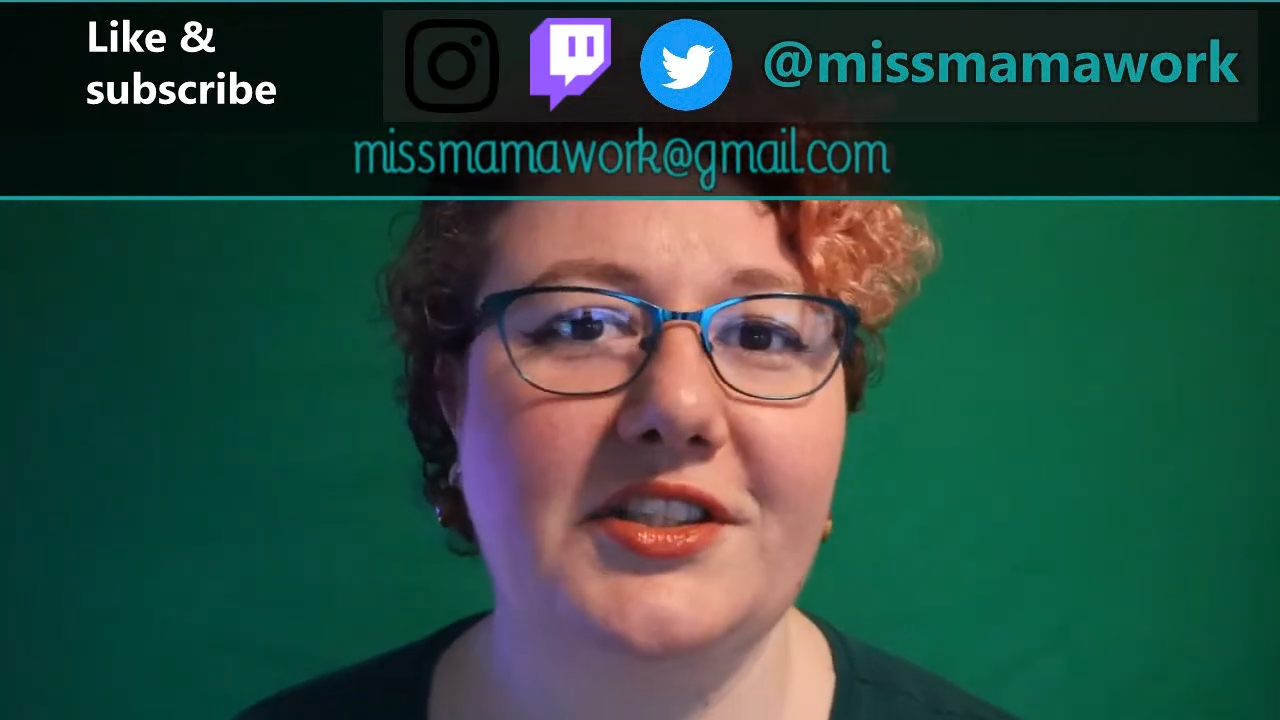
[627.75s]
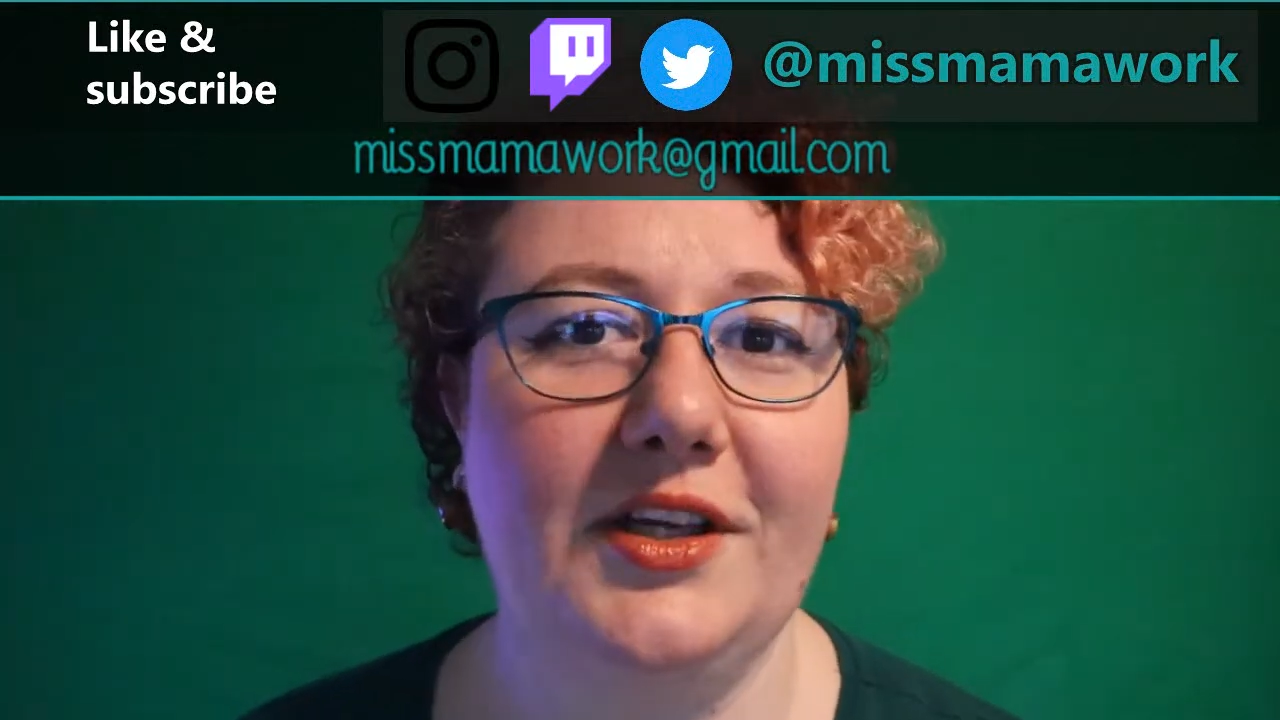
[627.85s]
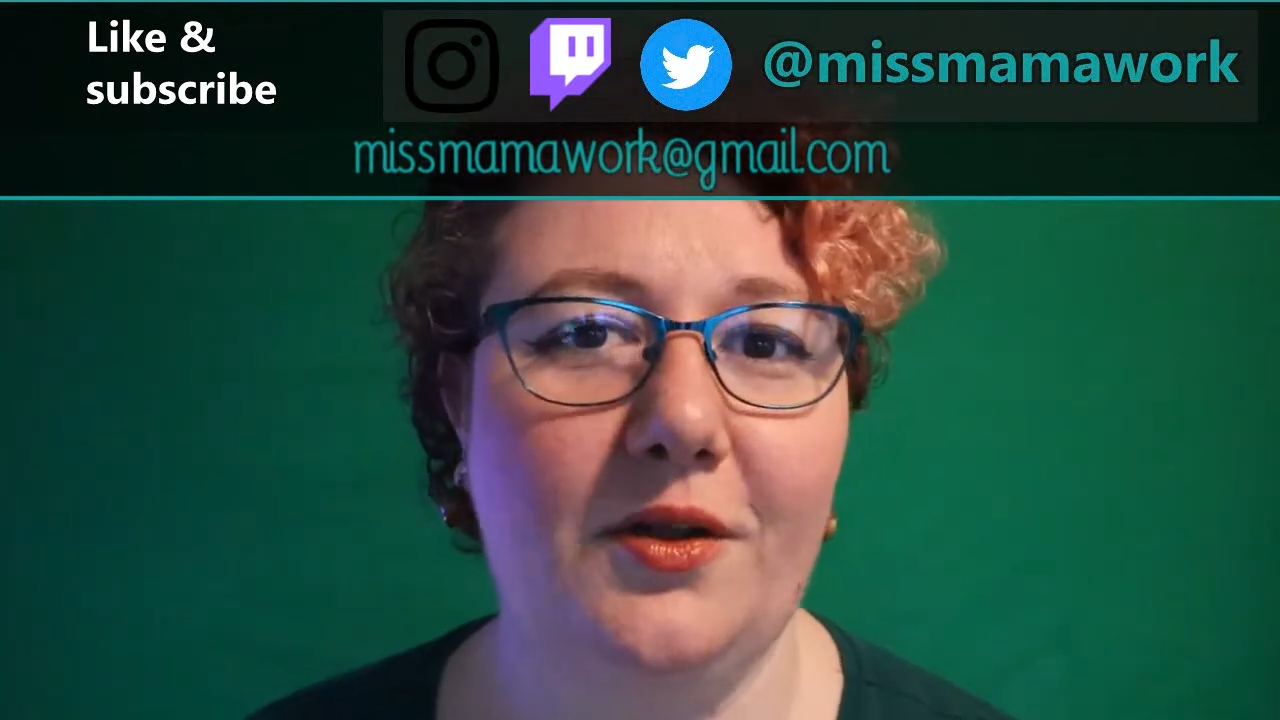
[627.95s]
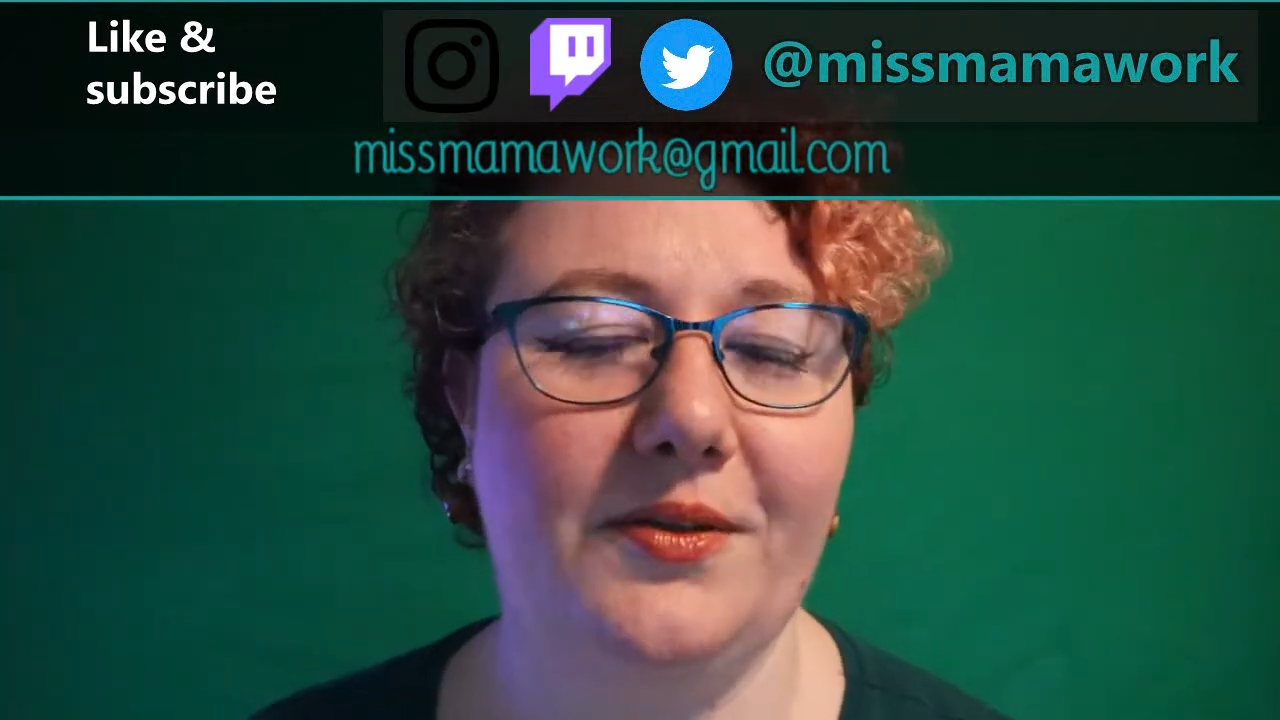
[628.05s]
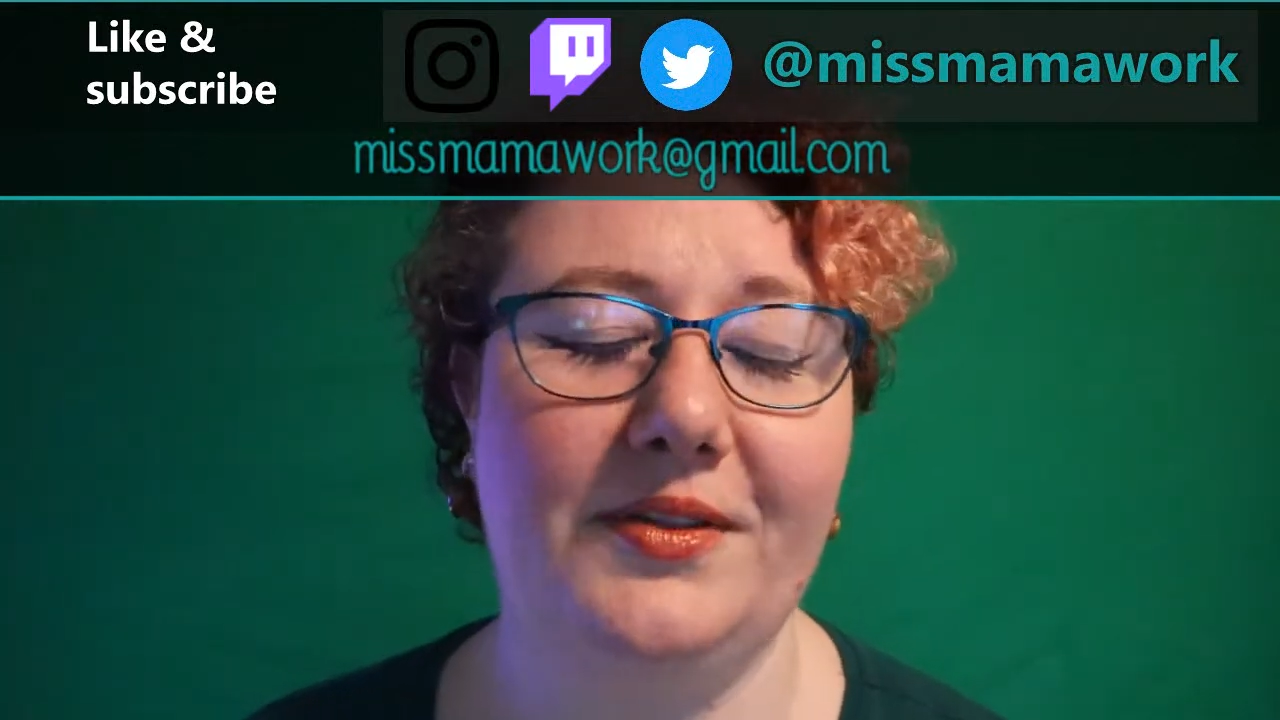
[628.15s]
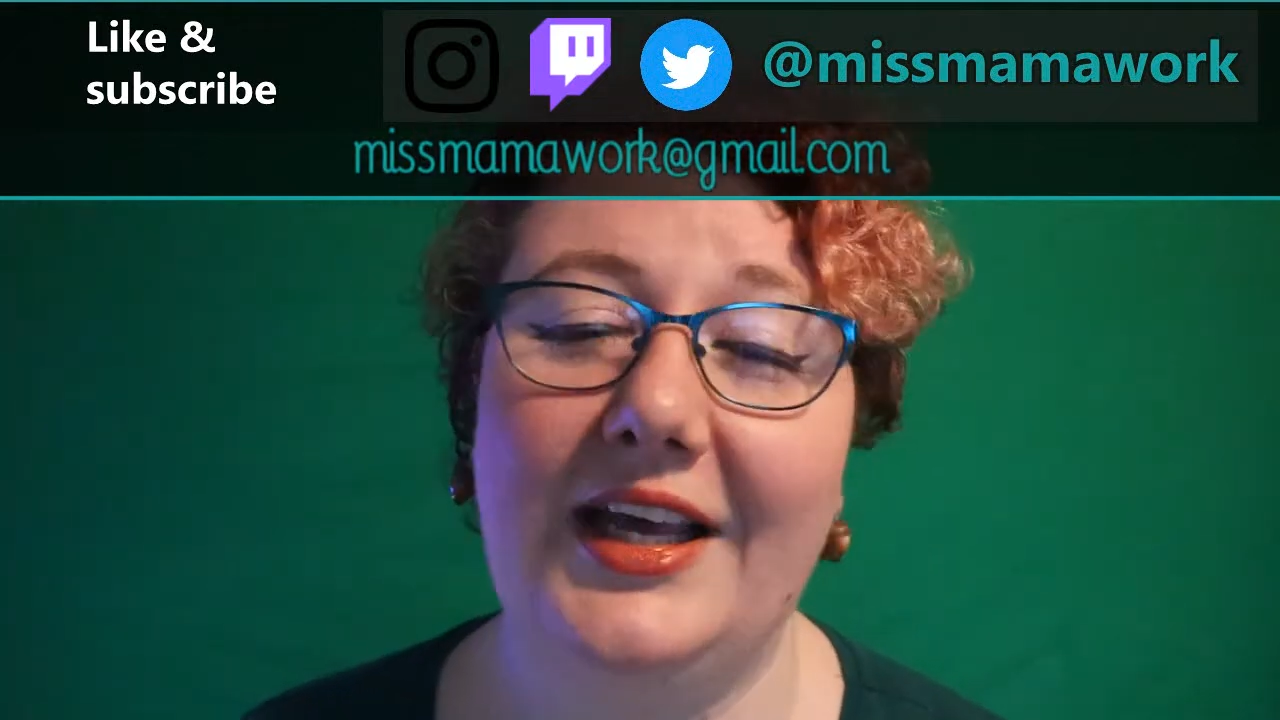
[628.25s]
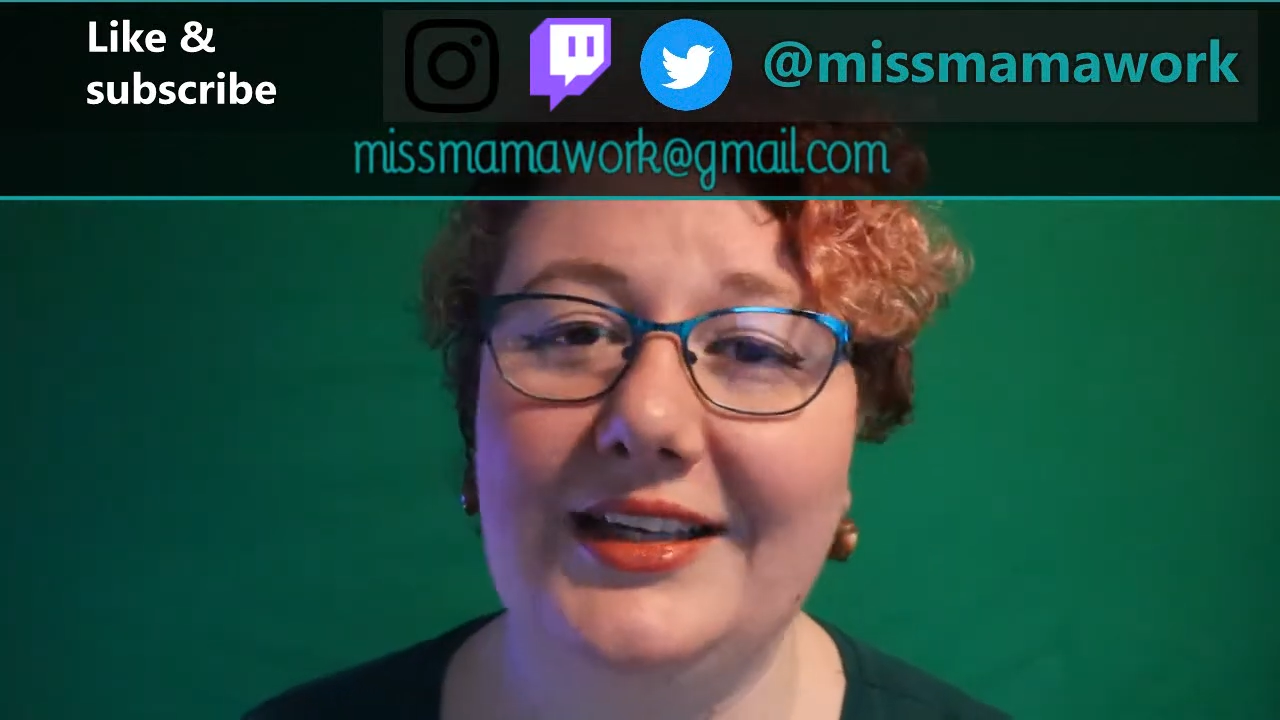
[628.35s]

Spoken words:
sailed